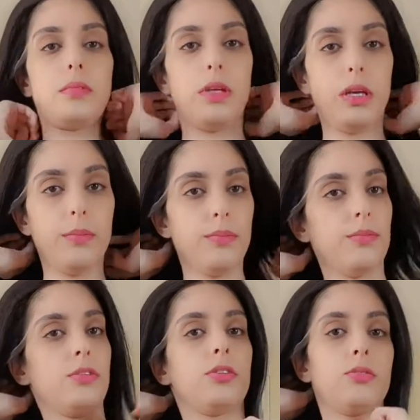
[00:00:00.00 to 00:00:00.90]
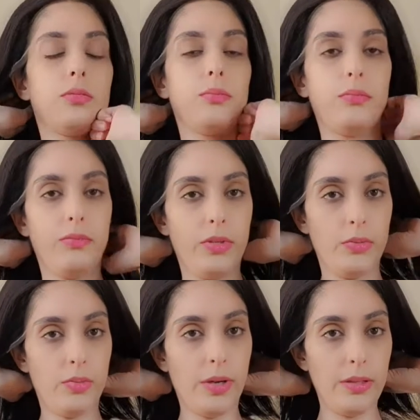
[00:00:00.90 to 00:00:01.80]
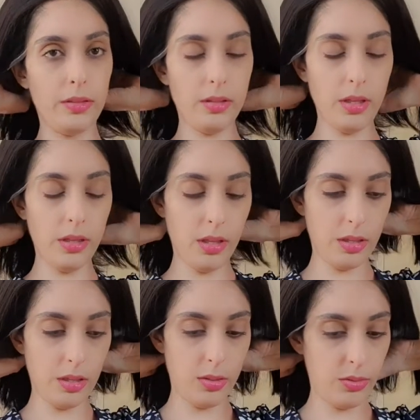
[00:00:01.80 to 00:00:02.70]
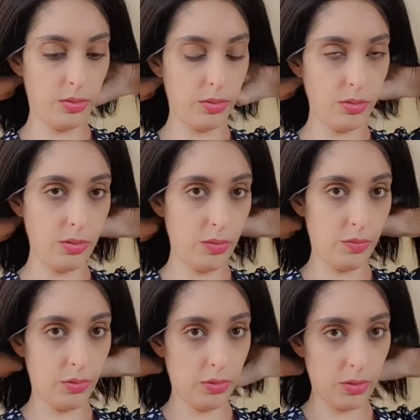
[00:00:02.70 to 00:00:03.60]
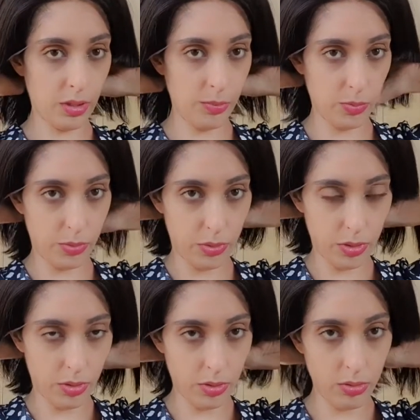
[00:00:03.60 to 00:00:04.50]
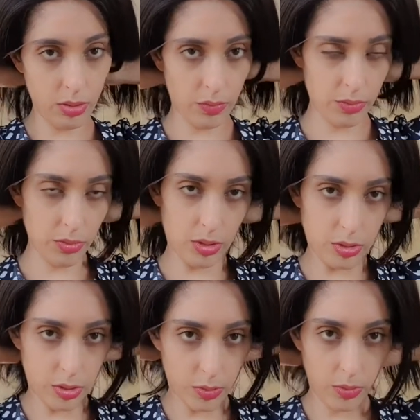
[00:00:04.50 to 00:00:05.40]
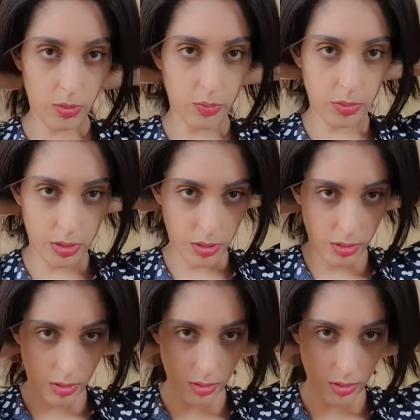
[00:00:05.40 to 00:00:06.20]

Yeah, just be reminded that nothing looks good the first time you put it on. You have to actually work with it.